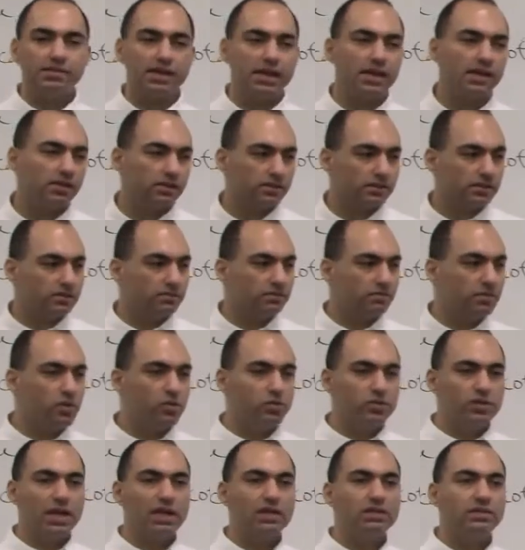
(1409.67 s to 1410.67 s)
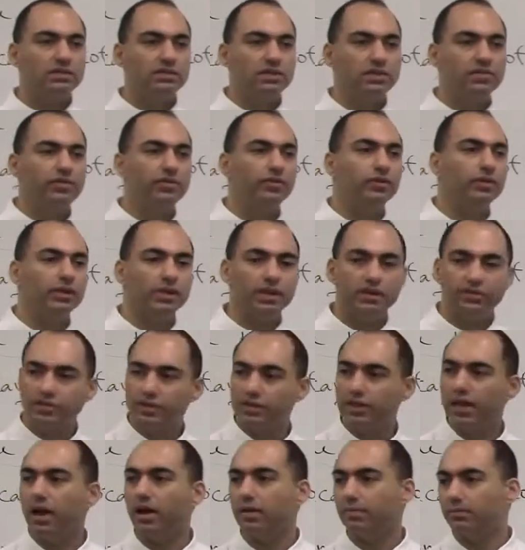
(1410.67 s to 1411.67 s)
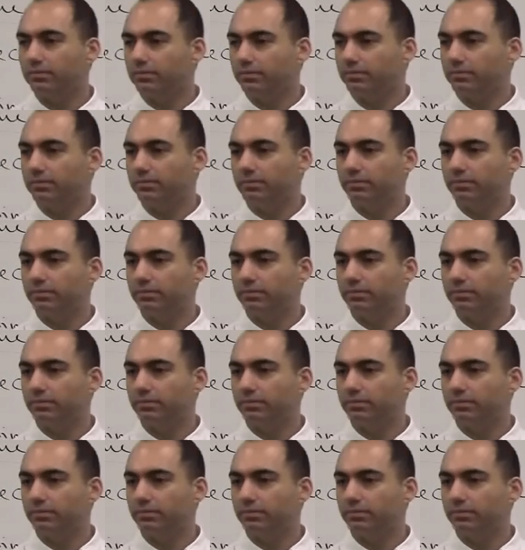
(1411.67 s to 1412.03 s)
cells mutate differently every time.